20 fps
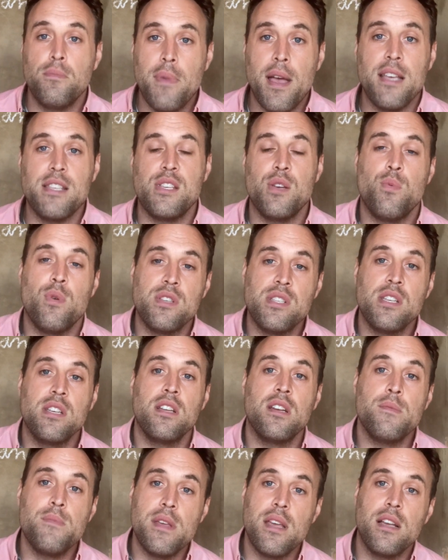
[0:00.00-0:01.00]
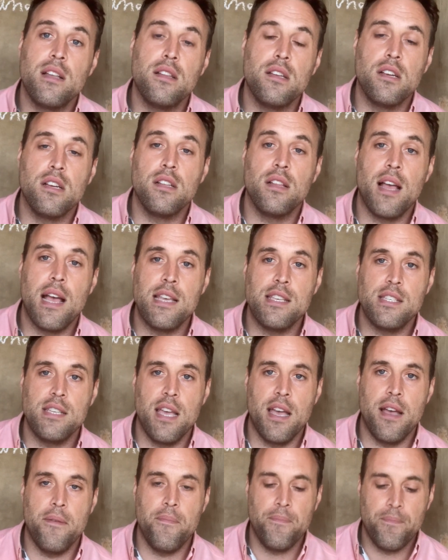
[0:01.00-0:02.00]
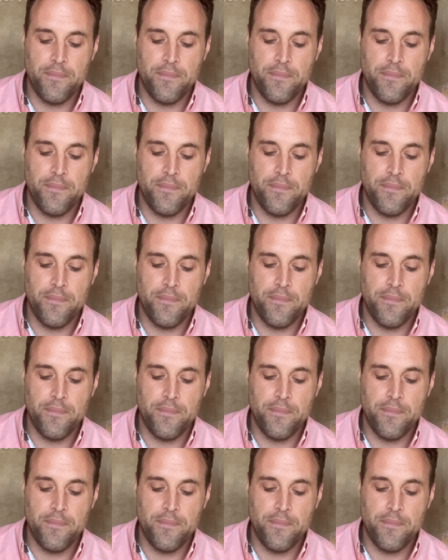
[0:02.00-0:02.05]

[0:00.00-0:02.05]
mess. It wasn't going to be a clear class yet.